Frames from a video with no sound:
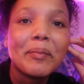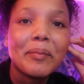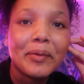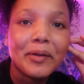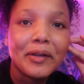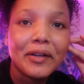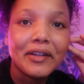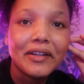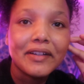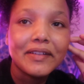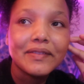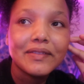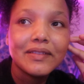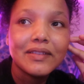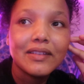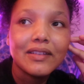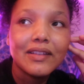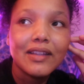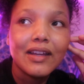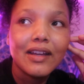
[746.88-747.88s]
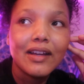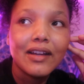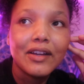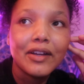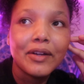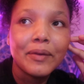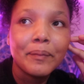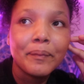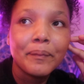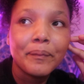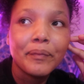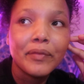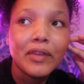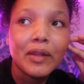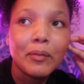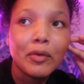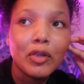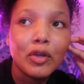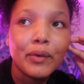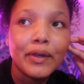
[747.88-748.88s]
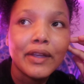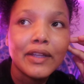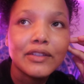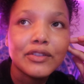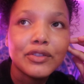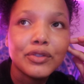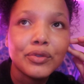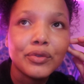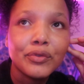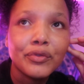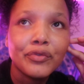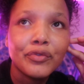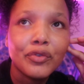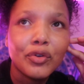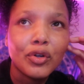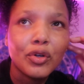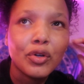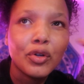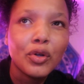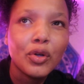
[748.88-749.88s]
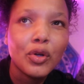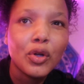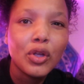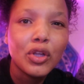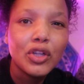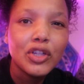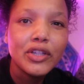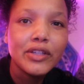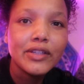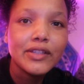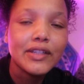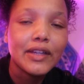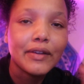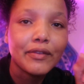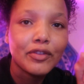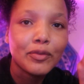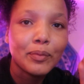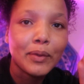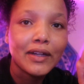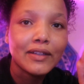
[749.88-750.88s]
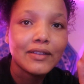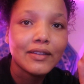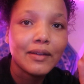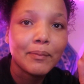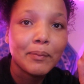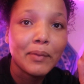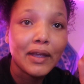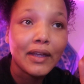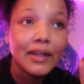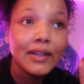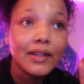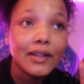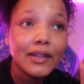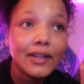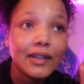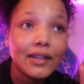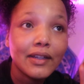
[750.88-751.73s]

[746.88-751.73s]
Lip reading: But I'm going into 4 shifts back to back.